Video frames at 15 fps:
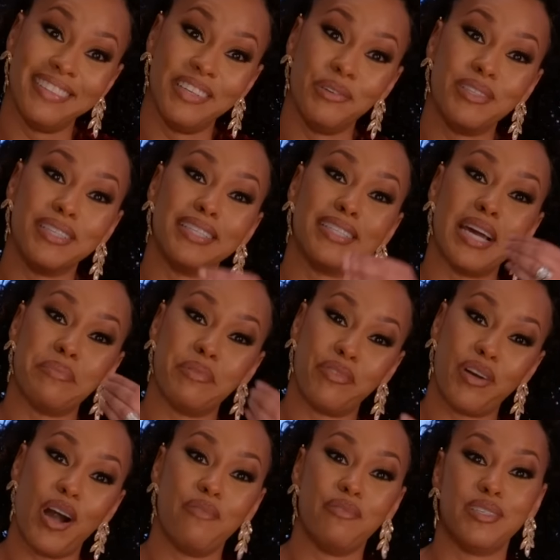those are the type of
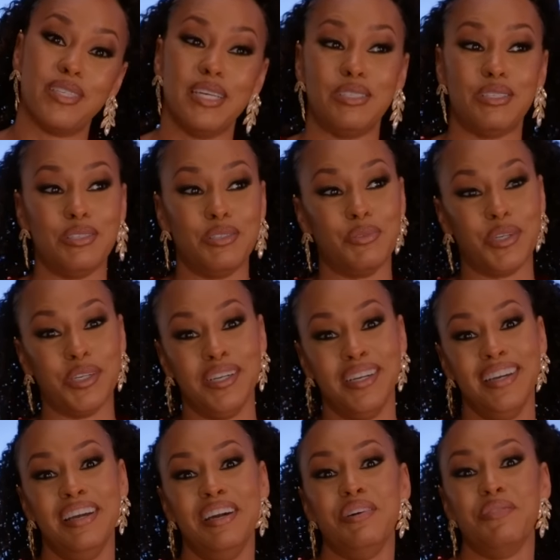conversations we're
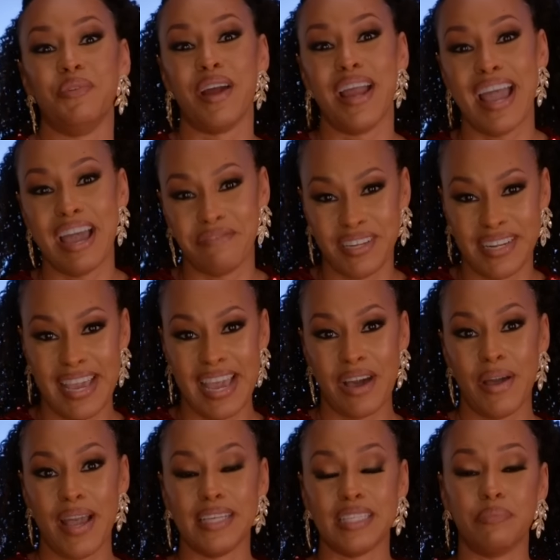we're having
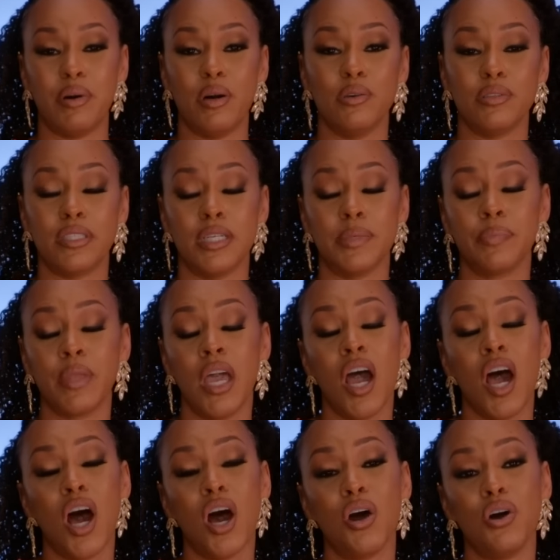now, as opposed to,
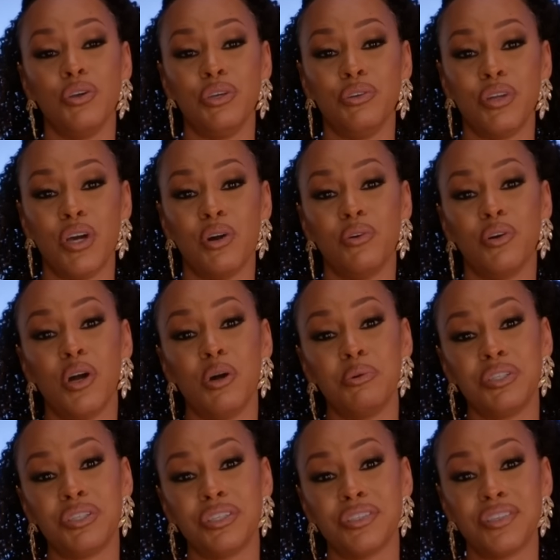oh, you know, go
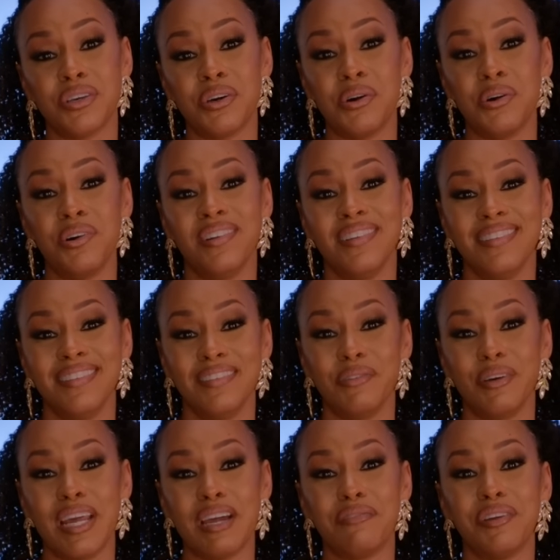with your soul,
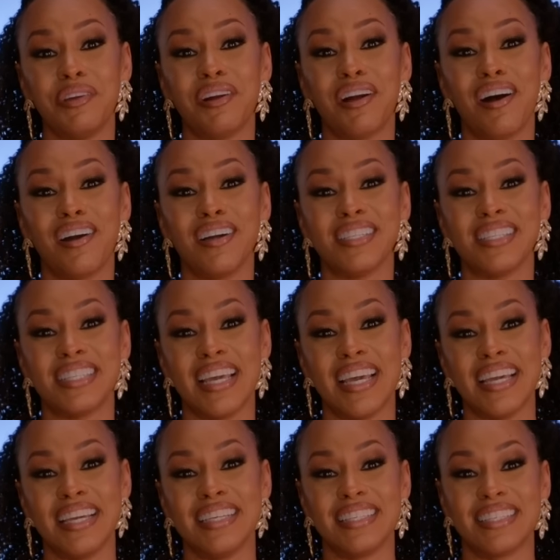whatever your heart
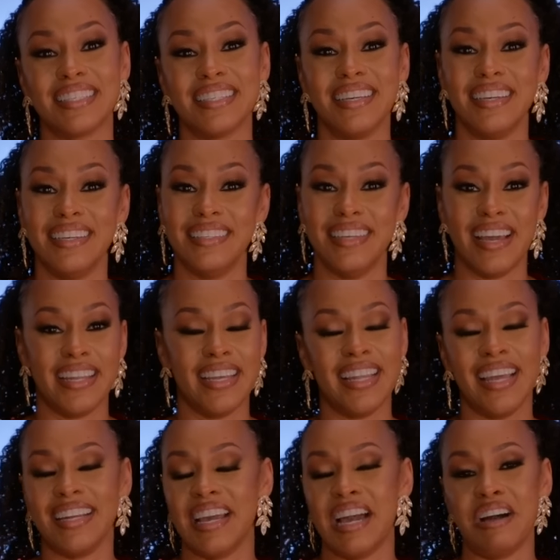says. Yeah, they
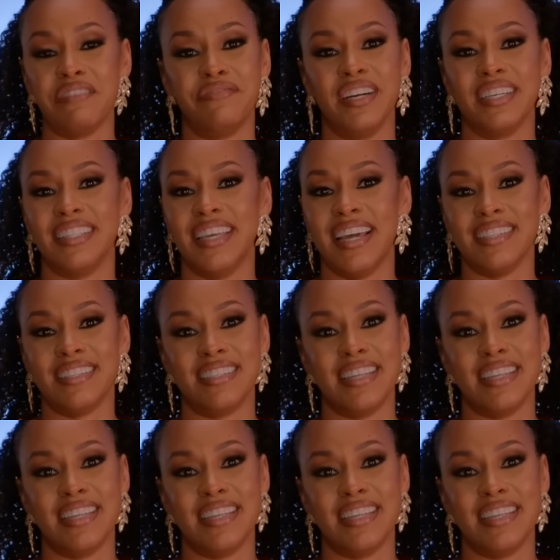like, nah, that,